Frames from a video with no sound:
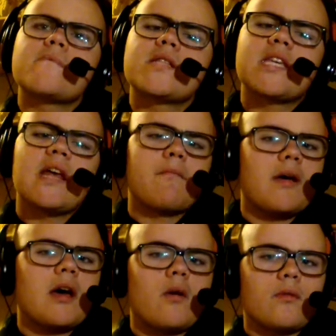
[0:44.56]
10
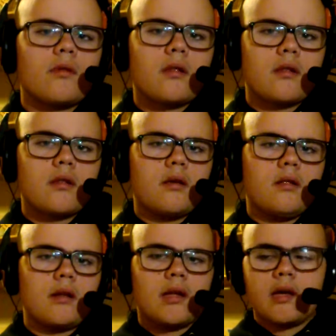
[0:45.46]
pounds in
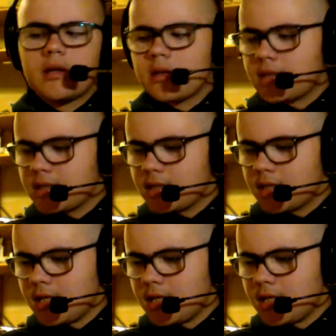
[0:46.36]
the last